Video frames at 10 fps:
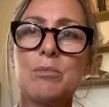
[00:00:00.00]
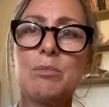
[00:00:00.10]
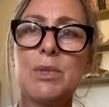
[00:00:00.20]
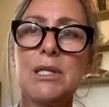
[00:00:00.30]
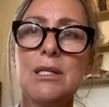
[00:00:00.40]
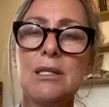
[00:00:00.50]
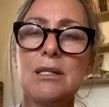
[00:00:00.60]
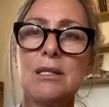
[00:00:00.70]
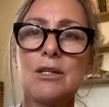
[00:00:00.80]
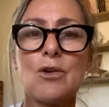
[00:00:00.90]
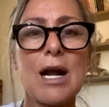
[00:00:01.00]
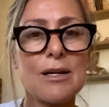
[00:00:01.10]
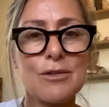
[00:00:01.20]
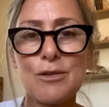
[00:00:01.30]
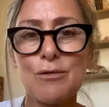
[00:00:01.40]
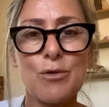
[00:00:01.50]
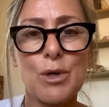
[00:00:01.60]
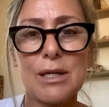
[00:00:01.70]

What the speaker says: be in gratitude for